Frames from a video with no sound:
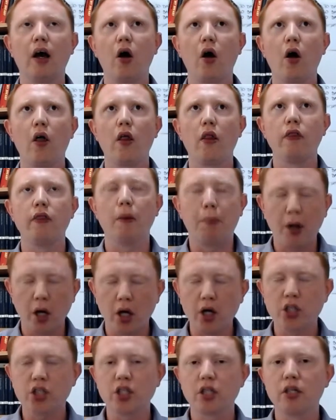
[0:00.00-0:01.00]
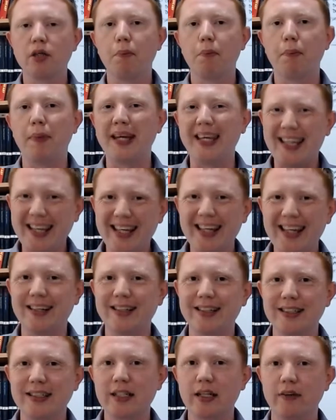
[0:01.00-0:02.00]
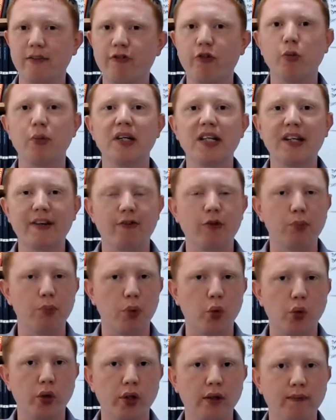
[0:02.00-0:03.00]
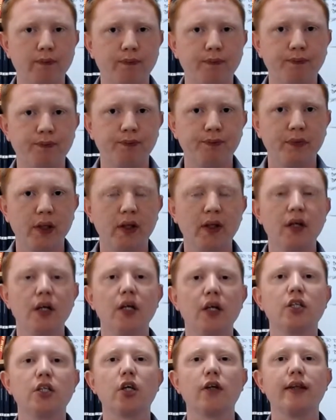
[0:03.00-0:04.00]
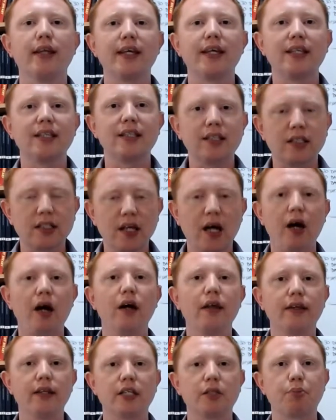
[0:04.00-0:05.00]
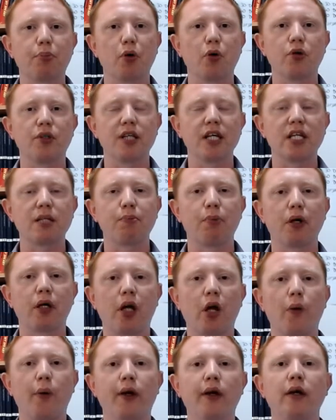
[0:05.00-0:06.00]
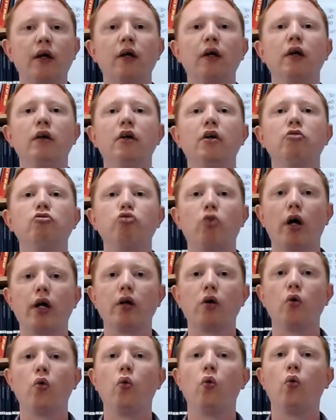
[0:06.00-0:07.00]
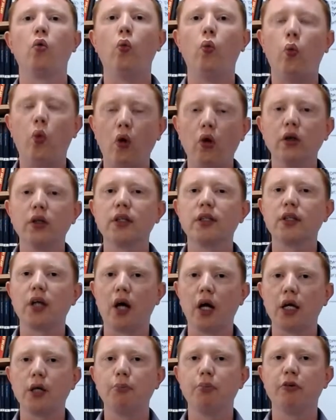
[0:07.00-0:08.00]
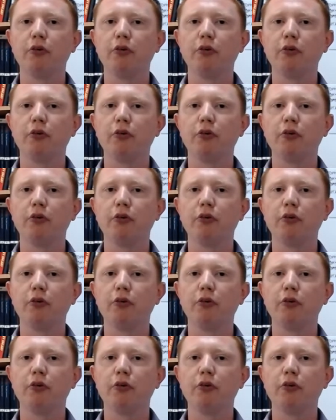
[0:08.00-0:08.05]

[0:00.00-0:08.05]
the person begins from a different point. So they start this process by going, right, what type of